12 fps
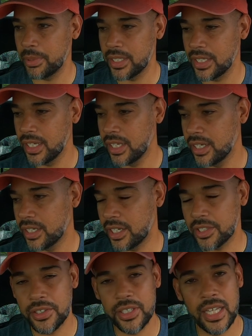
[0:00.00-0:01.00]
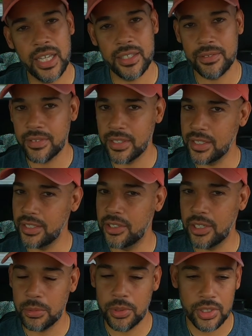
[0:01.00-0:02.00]
But other than that, you
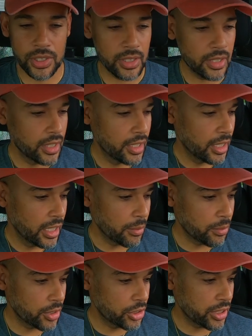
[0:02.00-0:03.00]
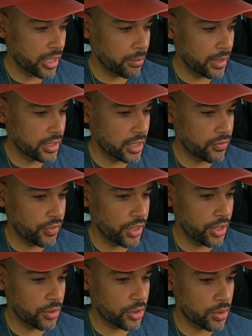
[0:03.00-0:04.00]
know, I'm gonna I'm gonna try to make this
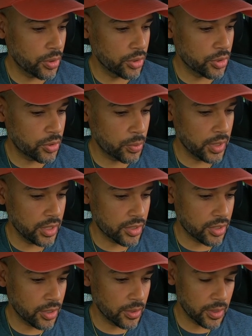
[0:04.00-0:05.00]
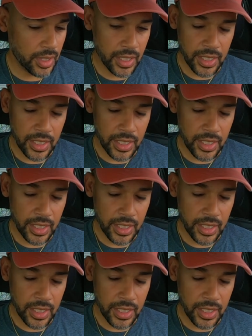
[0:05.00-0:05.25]
video short and sweet. So.